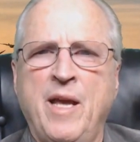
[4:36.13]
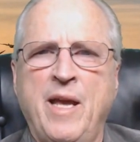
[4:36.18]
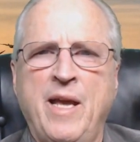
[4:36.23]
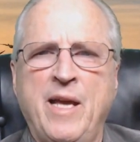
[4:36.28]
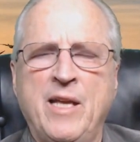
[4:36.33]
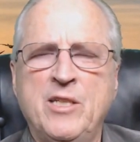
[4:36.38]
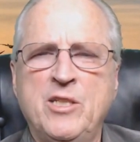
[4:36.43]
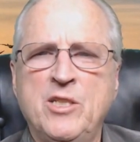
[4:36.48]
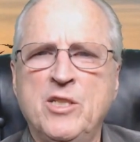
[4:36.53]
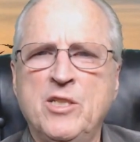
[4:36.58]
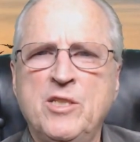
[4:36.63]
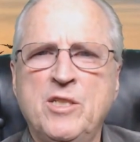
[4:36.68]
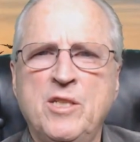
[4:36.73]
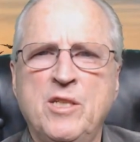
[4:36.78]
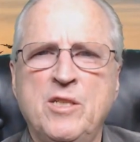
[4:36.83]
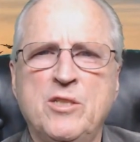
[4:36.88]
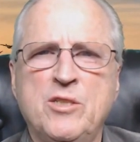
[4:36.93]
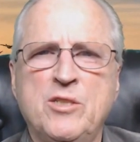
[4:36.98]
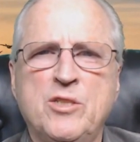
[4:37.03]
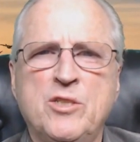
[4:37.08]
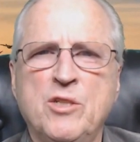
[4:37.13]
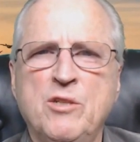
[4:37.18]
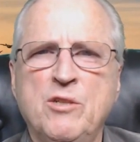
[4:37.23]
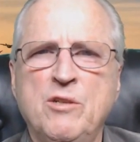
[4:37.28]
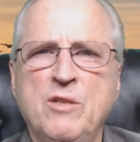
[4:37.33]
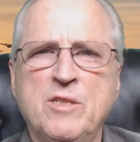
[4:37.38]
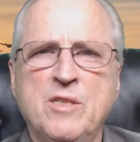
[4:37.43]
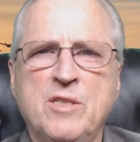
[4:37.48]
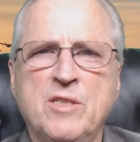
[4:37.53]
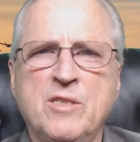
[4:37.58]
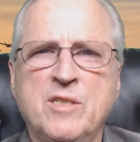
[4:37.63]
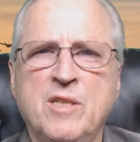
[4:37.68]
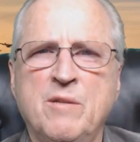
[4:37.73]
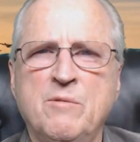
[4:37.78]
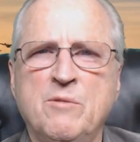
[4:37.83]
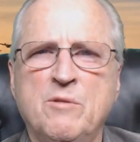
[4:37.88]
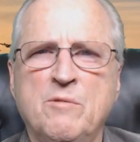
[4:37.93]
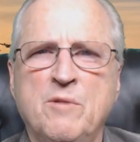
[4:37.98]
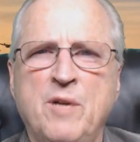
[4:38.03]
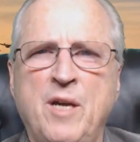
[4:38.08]
And just as sure as the
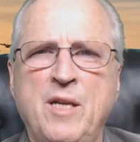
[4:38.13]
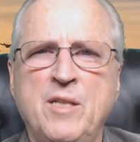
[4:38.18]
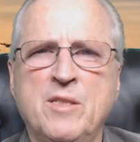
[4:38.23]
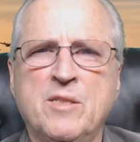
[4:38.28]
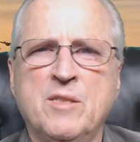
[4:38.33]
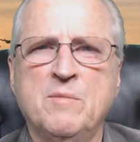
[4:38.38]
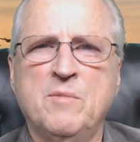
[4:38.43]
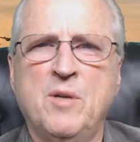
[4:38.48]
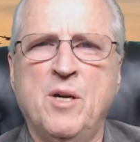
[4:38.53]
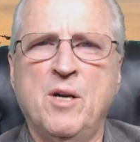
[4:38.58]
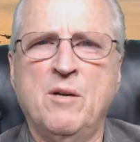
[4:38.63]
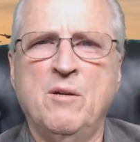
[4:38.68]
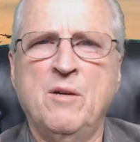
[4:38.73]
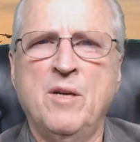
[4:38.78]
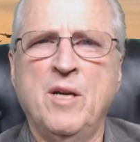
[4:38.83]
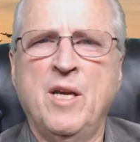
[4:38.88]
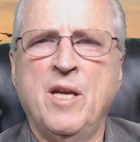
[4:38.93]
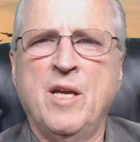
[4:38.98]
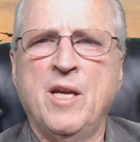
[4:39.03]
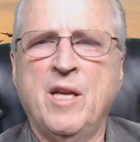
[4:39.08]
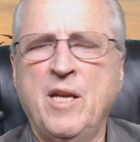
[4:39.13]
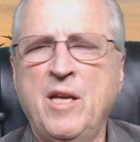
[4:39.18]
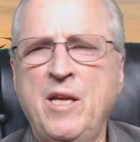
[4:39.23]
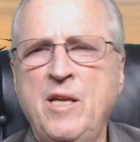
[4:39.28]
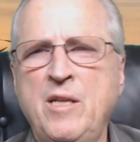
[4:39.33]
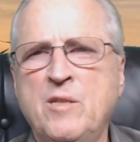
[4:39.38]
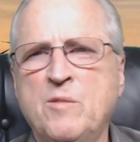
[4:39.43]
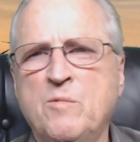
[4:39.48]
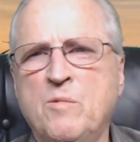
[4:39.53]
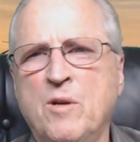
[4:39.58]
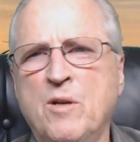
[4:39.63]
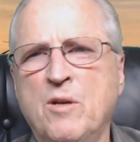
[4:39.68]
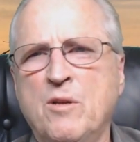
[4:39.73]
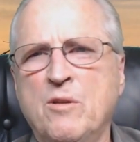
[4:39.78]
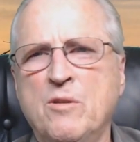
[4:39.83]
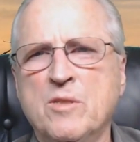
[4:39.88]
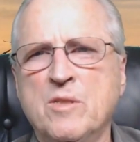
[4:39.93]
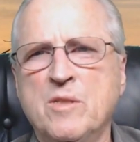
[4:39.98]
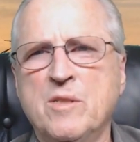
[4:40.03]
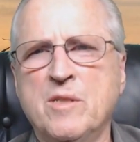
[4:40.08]
sun will rise tomorrow, each one of
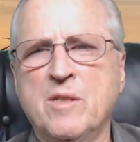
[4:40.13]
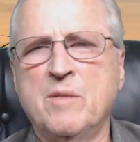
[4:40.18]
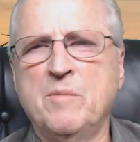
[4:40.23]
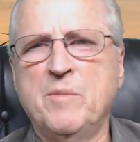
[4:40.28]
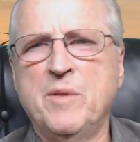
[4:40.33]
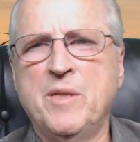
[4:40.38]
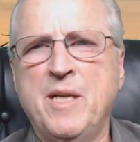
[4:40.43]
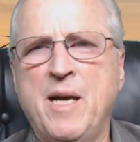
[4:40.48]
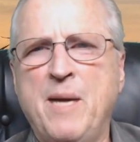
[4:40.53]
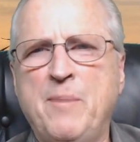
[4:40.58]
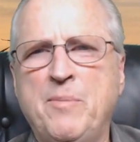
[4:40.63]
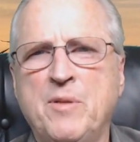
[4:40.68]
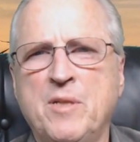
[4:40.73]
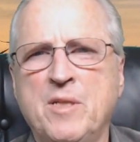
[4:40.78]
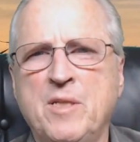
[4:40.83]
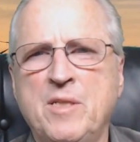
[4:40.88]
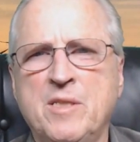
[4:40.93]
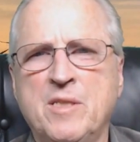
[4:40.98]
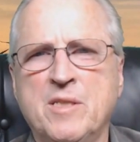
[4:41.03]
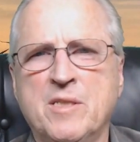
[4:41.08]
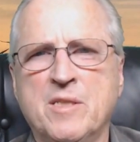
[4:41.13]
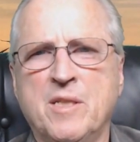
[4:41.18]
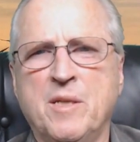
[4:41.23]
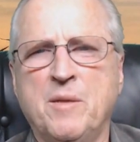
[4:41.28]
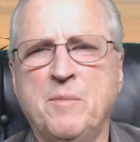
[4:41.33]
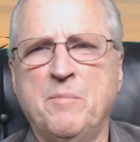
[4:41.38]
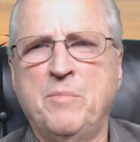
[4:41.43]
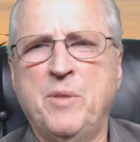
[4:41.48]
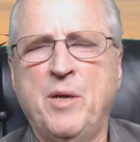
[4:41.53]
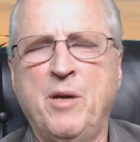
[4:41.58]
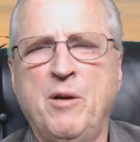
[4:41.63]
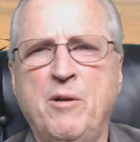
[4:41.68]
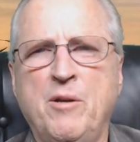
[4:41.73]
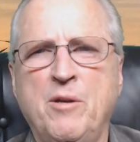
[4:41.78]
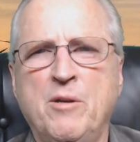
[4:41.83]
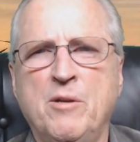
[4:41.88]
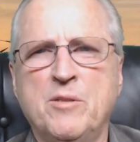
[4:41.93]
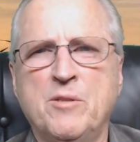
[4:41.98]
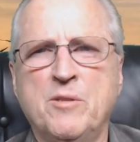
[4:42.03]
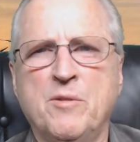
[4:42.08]
those little monopolies is a
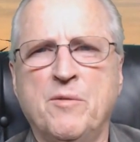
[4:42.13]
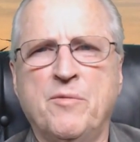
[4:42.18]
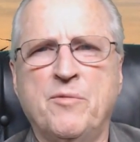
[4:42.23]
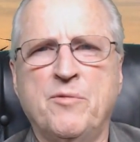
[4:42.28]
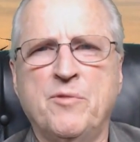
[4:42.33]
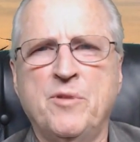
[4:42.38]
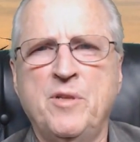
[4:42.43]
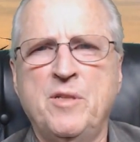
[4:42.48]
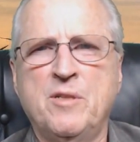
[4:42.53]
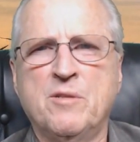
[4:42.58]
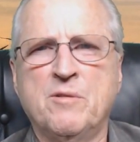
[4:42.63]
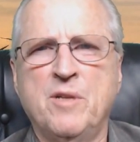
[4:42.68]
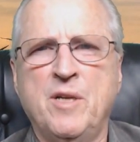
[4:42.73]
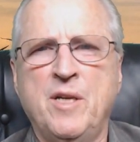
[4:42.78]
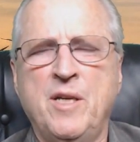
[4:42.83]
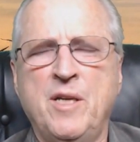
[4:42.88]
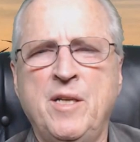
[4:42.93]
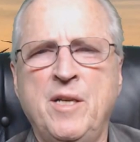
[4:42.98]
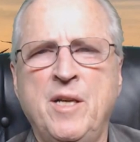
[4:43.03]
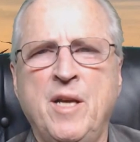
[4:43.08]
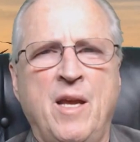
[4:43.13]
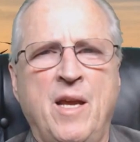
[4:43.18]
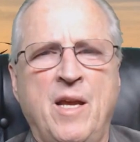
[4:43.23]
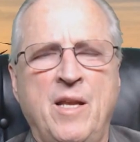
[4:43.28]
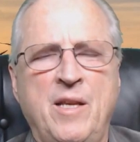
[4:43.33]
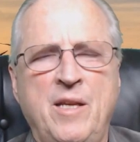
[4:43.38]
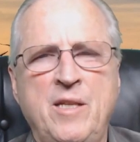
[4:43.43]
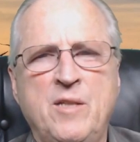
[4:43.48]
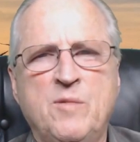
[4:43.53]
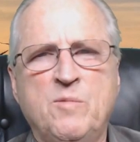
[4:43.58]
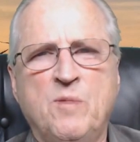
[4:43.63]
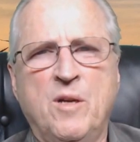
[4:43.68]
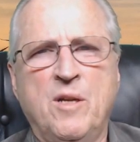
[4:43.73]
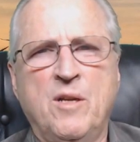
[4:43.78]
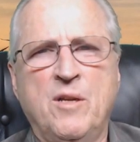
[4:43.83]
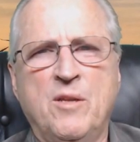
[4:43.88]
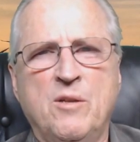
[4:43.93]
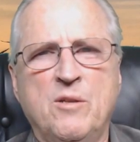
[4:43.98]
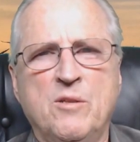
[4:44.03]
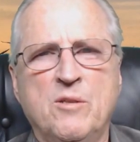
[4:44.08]
barrier to free trade, and each one
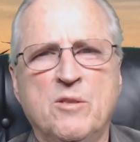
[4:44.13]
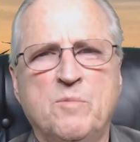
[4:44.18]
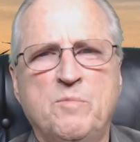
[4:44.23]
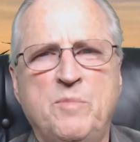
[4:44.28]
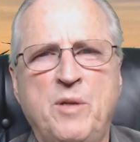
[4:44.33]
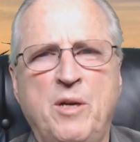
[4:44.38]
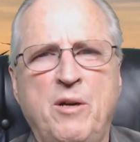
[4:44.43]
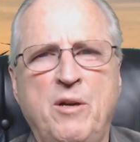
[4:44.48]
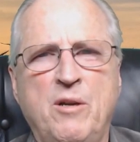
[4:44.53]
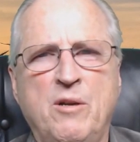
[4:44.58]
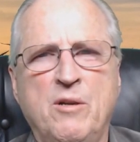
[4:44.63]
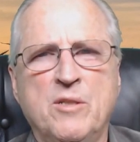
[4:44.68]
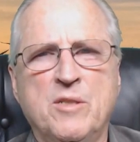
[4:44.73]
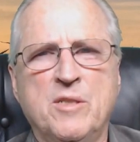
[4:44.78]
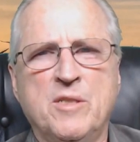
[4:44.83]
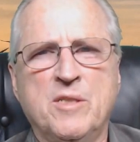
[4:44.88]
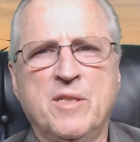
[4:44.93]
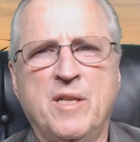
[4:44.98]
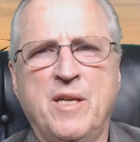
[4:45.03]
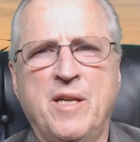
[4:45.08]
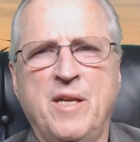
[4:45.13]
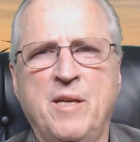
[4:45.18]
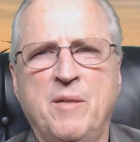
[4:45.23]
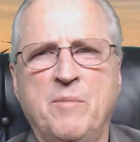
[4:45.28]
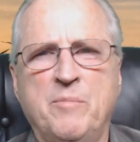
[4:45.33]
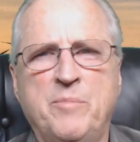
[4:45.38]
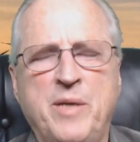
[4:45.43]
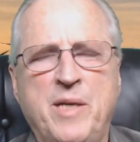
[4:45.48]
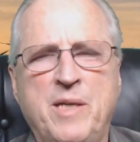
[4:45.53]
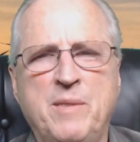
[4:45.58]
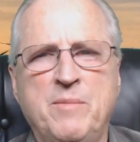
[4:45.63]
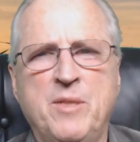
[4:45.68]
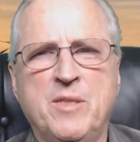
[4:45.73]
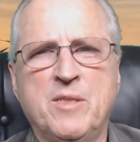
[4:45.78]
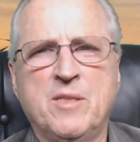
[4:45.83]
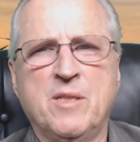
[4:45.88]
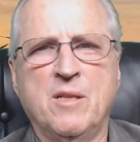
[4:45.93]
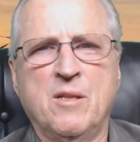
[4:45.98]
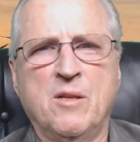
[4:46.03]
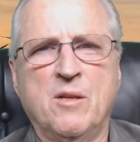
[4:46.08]
of those barriers is an
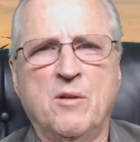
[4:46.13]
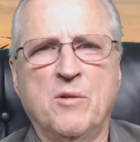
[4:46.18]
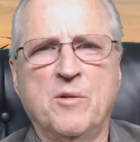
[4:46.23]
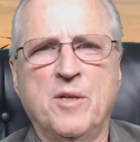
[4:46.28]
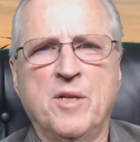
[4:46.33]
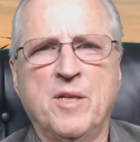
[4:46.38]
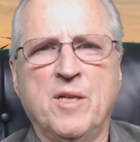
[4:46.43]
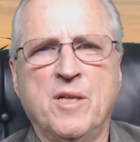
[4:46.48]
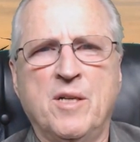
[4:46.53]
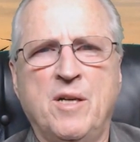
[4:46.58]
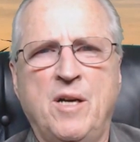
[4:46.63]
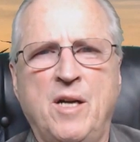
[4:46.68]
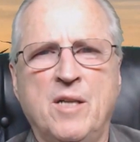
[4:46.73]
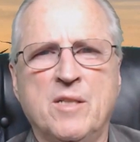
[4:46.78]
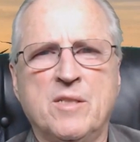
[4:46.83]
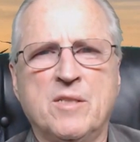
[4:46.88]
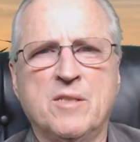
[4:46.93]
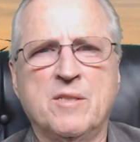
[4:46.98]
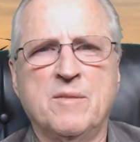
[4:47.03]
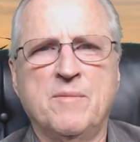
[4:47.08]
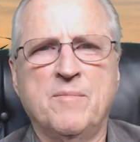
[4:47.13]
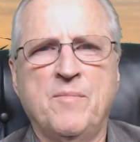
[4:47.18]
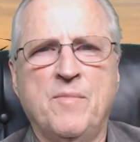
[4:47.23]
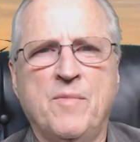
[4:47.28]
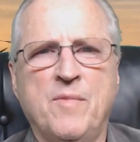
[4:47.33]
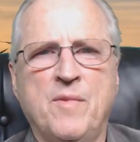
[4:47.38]
impediment to lowering costs.